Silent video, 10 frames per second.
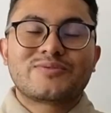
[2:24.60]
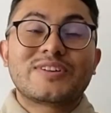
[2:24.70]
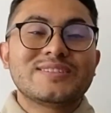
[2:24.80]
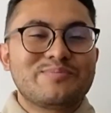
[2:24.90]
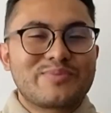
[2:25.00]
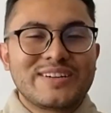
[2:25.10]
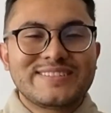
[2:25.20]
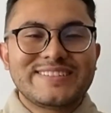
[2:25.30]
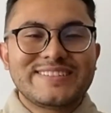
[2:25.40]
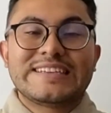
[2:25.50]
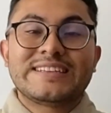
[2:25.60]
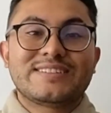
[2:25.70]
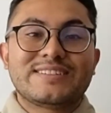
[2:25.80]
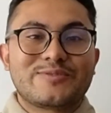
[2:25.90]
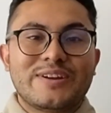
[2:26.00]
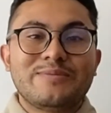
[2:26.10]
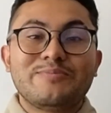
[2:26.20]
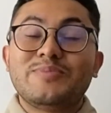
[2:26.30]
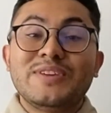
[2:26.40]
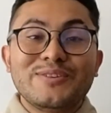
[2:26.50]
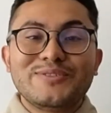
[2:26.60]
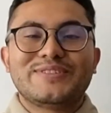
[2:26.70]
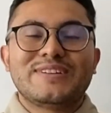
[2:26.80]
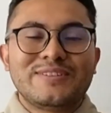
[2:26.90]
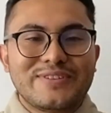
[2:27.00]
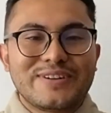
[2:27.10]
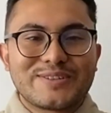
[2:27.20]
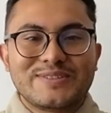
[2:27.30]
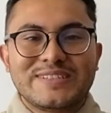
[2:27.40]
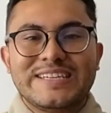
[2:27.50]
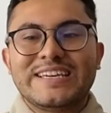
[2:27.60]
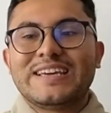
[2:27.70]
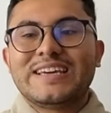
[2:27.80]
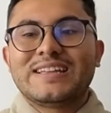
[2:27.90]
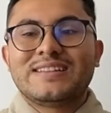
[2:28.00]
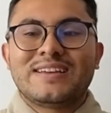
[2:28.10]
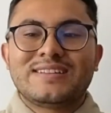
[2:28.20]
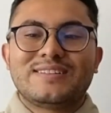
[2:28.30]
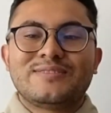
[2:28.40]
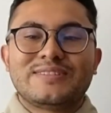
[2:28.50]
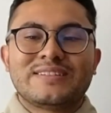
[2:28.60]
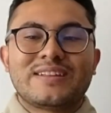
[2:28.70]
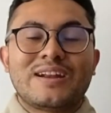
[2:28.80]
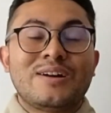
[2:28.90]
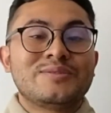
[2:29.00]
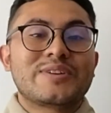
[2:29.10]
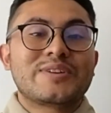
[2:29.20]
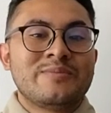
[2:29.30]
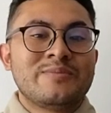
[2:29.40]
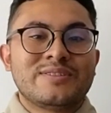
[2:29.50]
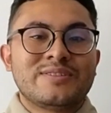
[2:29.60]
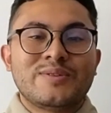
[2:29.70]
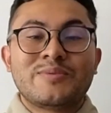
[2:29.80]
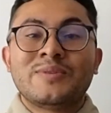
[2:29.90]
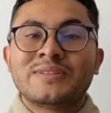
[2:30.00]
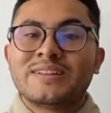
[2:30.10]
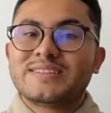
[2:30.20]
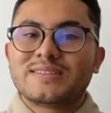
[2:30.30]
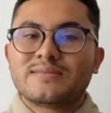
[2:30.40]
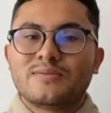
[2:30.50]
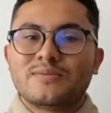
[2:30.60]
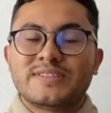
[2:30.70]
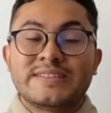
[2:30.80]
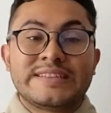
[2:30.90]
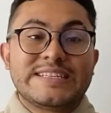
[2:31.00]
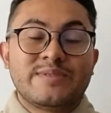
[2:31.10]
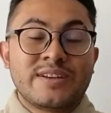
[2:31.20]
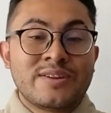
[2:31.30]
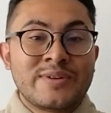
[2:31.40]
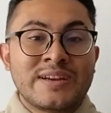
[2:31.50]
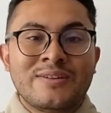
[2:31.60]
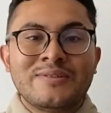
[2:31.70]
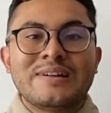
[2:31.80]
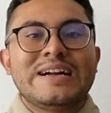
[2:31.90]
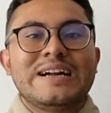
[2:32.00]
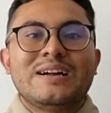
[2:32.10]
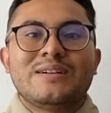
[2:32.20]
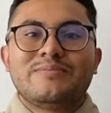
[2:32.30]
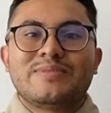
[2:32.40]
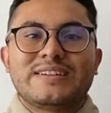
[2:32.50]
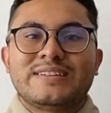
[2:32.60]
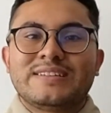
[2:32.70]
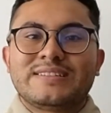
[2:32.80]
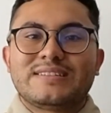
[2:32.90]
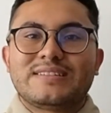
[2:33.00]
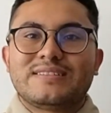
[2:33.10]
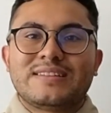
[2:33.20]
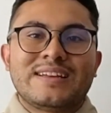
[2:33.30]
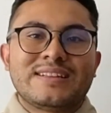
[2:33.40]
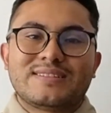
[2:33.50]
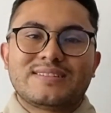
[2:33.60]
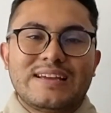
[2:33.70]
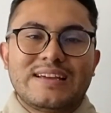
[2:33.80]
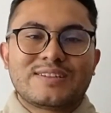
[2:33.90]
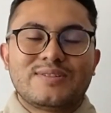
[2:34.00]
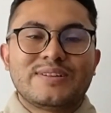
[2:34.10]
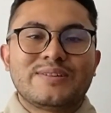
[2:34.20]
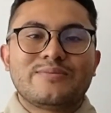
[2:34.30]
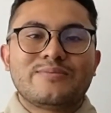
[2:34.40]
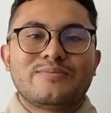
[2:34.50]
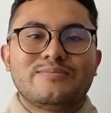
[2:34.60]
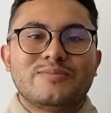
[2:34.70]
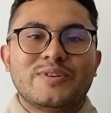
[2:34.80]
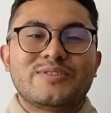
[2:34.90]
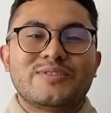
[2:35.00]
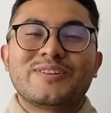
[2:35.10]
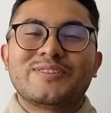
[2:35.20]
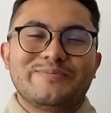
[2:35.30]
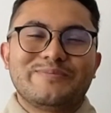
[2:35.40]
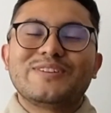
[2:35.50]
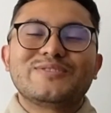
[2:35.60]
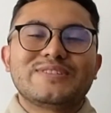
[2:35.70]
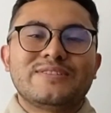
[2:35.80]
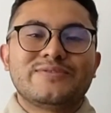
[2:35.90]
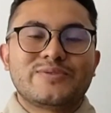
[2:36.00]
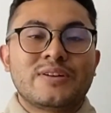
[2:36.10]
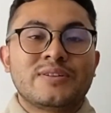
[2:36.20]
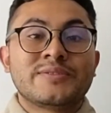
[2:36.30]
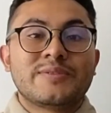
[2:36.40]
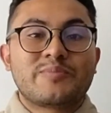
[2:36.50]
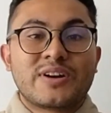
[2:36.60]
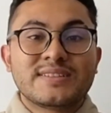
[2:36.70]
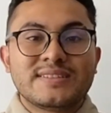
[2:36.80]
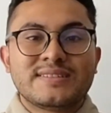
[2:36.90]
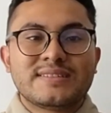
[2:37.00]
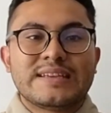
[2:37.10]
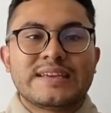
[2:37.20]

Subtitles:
Trust the process. It's great. Be yourself, actually. That's the only thing that I would recommend to everyone that's watching this video right now, because that's actually what you're going to do. Be yourself through all of the process.